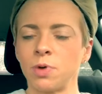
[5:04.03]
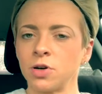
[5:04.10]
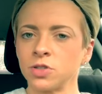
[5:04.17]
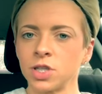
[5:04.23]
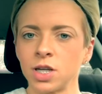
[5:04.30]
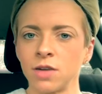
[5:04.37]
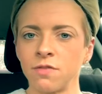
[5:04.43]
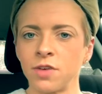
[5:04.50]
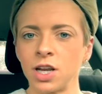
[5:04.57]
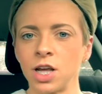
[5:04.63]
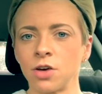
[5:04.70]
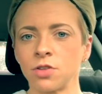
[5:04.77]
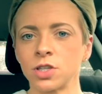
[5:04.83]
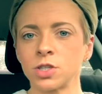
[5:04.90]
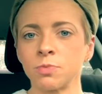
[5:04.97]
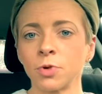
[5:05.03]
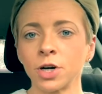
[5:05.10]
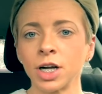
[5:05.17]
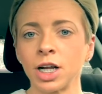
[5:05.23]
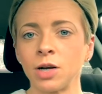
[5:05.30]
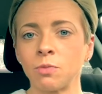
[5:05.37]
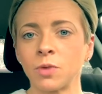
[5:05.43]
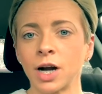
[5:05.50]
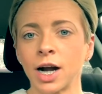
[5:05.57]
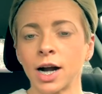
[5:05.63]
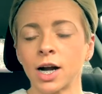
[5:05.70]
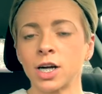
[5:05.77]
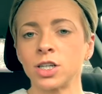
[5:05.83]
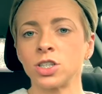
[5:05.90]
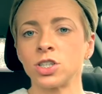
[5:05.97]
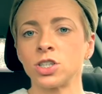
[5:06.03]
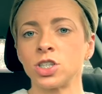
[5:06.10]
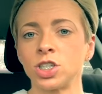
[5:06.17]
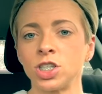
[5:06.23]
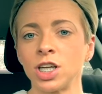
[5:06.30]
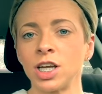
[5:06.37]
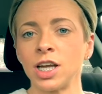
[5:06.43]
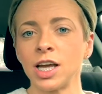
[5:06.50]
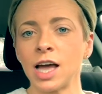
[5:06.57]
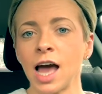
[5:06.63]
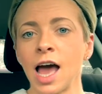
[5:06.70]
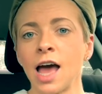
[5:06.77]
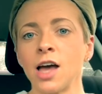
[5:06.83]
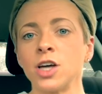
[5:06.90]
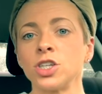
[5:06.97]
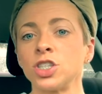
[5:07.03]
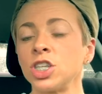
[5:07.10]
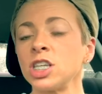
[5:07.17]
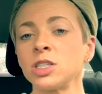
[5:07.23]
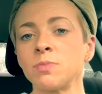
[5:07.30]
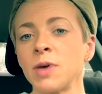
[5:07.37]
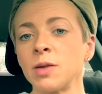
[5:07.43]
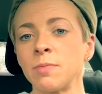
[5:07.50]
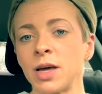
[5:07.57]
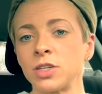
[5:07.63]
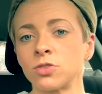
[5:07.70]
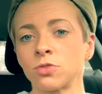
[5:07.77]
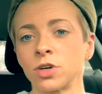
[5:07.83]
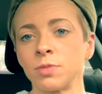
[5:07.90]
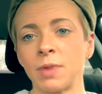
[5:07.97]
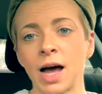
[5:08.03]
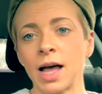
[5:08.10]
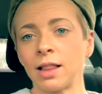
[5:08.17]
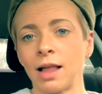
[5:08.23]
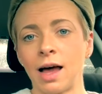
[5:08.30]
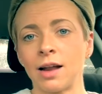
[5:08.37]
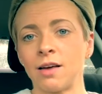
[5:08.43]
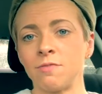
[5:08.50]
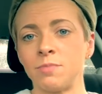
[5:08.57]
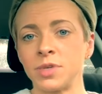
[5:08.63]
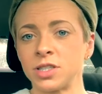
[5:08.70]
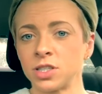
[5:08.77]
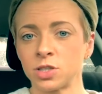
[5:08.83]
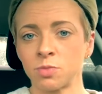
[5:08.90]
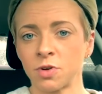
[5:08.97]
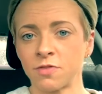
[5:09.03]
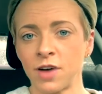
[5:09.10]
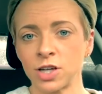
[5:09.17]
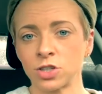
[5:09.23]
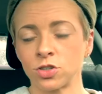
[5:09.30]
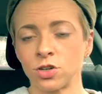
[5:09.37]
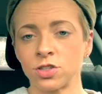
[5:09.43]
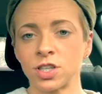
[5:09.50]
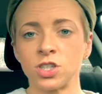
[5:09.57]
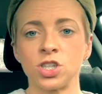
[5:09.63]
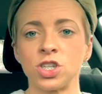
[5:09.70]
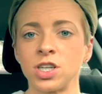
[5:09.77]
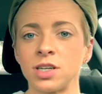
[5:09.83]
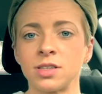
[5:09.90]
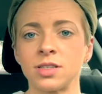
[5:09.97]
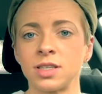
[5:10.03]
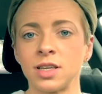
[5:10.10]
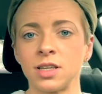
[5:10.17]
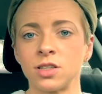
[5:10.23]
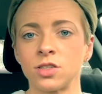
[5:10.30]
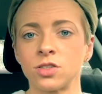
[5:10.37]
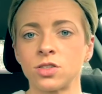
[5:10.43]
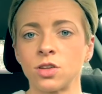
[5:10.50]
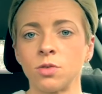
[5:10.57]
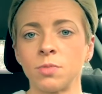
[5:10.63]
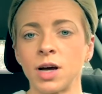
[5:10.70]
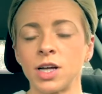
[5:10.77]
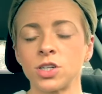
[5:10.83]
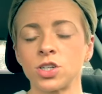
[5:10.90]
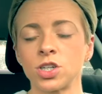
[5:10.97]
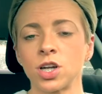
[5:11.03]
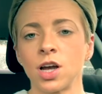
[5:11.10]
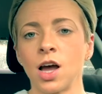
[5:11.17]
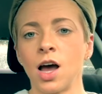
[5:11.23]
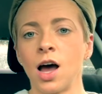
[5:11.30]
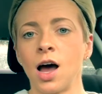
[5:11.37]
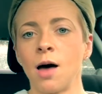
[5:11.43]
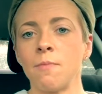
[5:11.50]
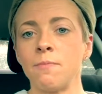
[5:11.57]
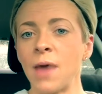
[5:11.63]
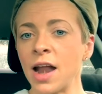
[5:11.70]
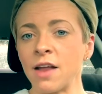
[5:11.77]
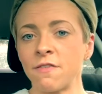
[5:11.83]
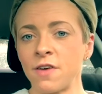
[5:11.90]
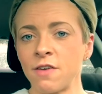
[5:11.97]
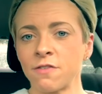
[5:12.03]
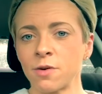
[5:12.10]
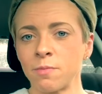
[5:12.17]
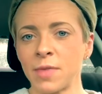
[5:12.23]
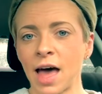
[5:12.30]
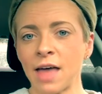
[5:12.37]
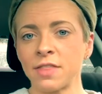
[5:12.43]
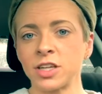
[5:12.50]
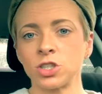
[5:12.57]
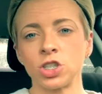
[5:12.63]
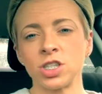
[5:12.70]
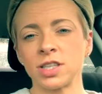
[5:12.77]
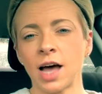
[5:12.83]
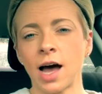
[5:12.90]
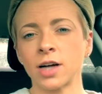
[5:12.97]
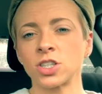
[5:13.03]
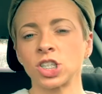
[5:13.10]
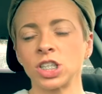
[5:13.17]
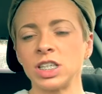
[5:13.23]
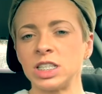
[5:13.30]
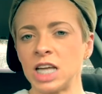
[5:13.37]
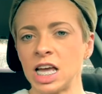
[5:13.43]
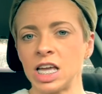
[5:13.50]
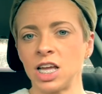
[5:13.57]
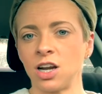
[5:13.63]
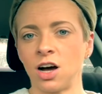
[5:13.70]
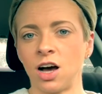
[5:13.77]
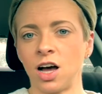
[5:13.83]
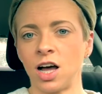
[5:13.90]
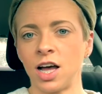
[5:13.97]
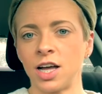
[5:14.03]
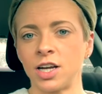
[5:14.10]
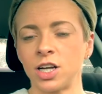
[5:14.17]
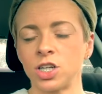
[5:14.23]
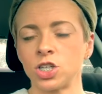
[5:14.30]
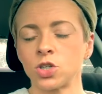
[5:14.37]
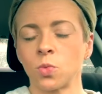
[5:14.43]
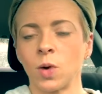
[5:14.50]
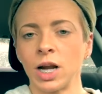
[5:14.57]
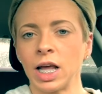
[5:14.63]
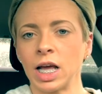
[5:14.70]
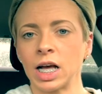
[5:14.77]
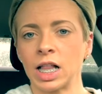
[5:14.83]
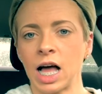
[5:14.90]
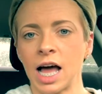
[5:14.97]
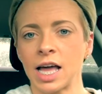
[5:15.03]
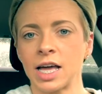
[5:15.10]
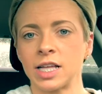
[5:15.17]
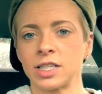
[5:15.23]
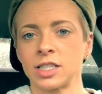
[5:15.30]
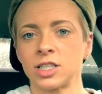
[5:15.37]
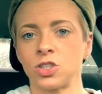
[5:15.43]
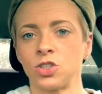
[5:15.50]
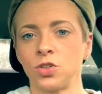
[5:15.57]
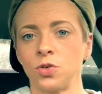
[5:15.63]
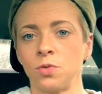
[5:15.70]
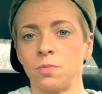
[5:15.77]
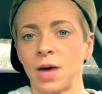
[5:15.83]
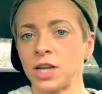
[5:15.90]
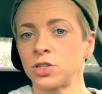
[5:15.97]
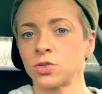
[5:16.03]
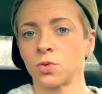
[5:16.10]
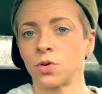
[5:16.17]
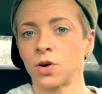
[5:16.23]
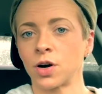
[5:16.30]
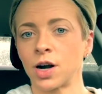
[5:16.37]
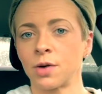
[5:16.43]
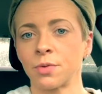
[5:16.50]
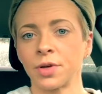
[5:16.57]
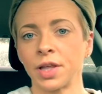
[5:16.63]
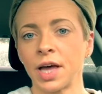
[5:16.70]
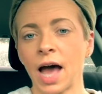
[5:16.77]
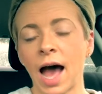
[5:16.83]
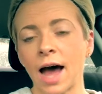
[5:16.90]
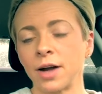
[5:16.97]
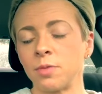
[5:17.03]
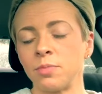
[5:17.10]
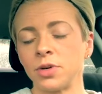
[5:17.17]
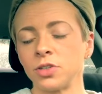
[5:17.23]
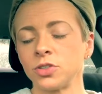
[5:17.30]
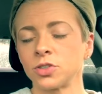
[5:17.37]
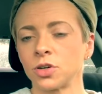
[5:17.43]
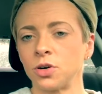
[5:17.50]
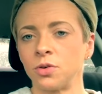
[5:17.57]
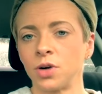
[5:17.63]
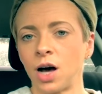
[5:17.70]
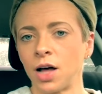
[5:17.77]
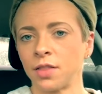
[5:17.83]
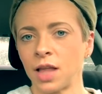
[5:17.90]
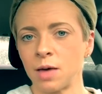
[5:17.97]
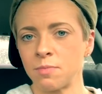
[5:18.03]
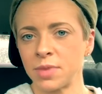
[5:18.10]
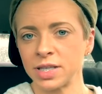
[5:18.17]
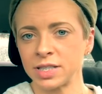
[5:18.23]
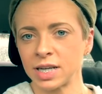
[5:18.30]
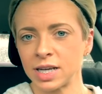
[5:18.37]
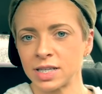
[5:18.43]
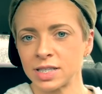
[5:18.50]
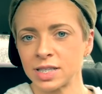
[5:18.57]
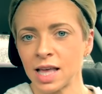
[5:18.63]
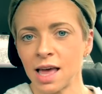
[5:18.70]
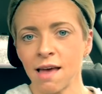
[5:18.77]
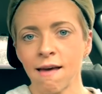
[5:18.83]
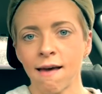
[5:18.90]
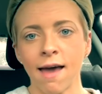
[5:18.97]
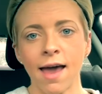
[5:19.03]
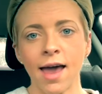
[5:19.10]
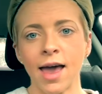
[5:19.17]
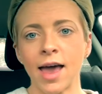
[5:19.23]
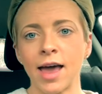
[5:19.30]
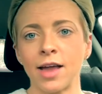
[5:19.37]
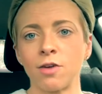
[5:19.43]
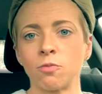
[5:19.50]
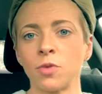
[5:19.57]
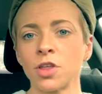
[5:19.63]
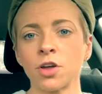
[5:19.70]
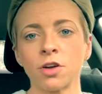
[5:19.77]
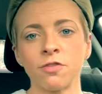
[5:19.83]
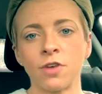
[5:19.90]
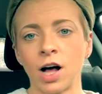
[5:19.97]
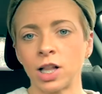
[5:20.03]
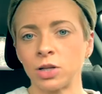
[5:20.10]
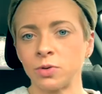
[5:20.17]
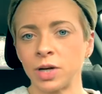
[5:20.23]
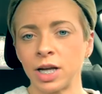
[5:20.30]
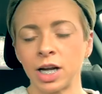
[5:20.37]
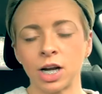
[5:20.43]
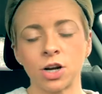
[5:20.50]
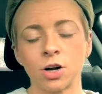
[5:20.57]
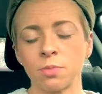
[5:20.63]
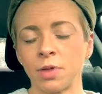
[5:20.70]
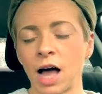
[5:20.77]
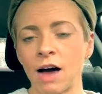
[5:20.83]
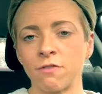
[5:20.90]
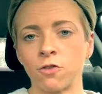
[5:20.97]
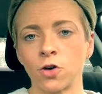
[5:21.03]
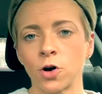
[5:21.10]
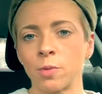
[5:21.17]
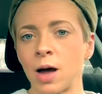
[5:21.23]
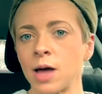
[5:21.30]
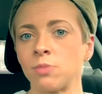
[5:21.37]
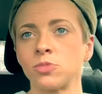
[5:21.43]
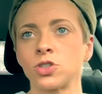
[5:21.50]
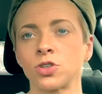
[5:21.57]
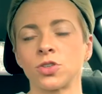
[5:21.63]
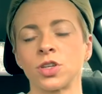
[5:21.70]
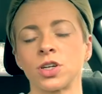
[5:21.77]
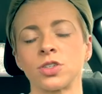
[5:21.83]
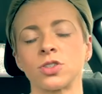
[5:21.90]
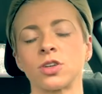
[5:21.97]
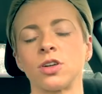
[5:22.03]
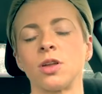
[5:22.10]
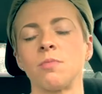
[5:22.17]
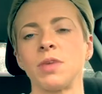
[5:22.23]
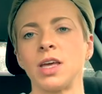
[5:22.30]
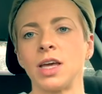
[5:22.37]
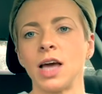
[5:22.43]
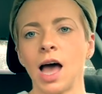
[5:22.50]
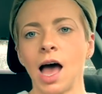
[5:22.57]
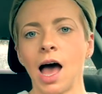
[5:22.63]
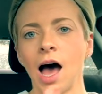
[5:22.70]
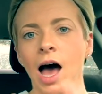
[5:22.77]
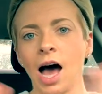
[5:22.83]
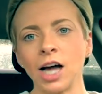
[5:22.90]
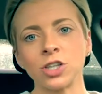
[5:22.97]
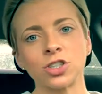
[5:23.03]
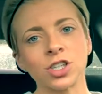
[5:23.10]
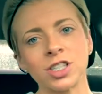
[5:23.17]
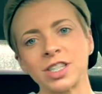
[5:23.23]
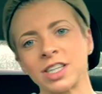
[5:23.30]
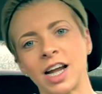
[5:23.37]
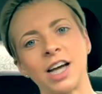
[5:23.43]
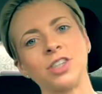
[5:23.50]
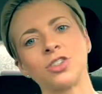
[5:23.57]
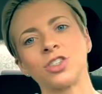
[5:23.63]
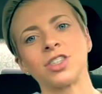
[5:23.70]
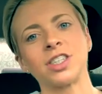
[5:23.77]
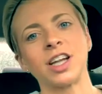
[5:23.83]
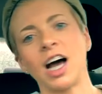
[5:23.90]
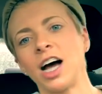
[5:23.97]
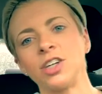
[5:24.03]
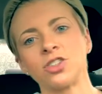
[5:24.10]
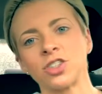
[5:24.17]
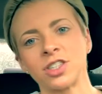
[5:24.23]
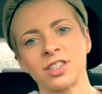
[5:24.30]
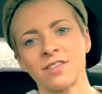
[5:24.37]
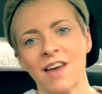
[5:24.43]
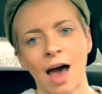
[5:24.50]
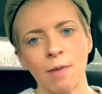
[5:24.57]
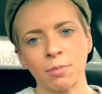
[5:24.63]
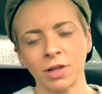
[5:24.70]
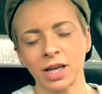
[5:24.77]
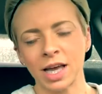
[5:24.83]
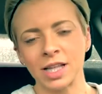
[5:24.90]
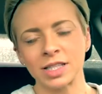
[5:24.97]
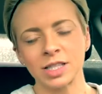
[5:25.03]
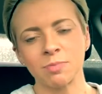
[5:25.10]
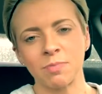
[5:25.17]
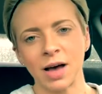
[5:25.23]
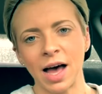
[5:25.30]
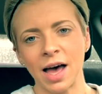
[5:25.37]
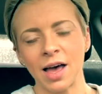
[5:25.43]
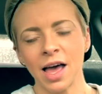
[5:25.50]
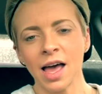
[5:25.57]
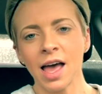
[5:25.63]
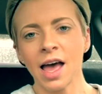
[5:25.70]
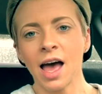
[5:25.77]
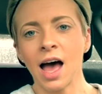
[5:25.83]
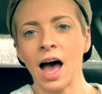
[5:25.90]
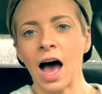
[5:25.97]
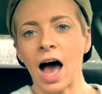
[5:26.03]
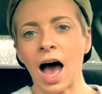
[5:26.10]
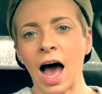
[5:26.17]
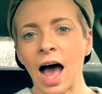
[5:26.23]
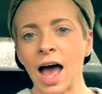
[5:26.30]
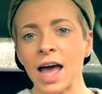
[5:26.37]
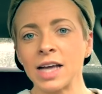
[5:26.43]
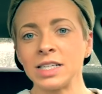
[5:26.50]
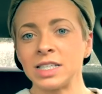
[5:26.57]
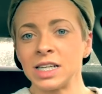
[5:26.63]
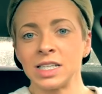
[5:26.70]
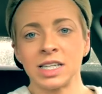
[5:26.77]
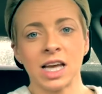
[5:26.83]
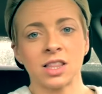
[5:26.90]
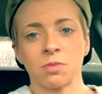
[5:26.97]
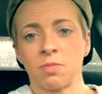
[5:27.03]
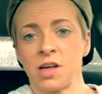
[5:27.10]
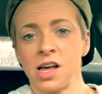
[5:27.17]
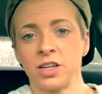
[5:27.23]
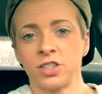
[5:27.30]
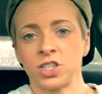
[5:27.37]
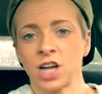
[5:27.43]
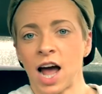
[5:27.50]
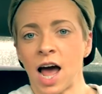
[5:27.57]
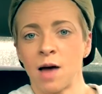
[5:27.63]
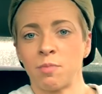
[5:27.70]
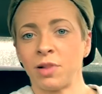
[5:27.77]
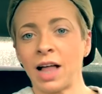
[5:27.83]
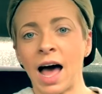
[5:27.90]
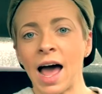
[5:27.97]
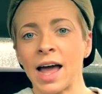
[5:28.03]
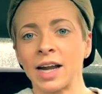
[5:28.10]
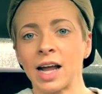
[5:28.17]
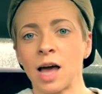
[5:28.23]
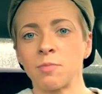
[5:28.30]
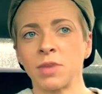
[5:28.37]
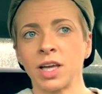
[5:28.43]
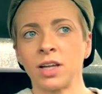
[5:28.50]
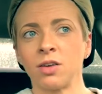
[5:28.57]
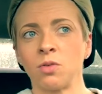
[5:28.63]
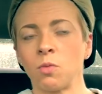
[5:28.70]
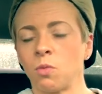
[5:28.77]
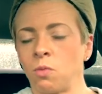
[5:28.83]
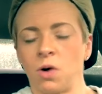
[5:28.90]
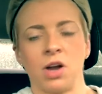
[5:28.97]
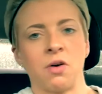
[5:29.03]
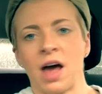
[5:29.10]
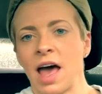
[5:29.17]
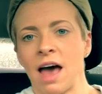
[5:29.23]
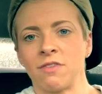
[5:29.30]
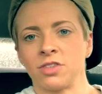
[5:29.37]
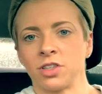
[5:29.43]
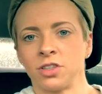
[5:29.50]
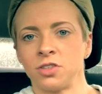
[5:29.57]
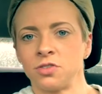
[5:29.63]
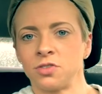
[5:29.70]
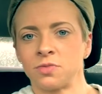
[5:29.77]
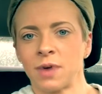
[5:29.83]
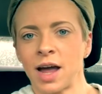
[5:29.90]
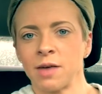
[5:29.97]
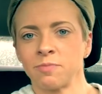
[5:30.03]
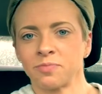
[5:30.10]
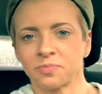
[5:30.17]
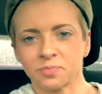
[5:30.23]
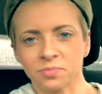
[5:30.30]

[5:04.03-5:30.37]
posted a video this morning where she she's been mentored by a lot of business professionals, and she has seen so much benefit from that, that she's actually taking on 20 clients to mentor really how to build your own online business. And with her following and her platform, I'm sure there's going to be hundreds and hundreds and hundreds of applicants, but I did take the plunge. I applied. I mean, what do I have to lose, right?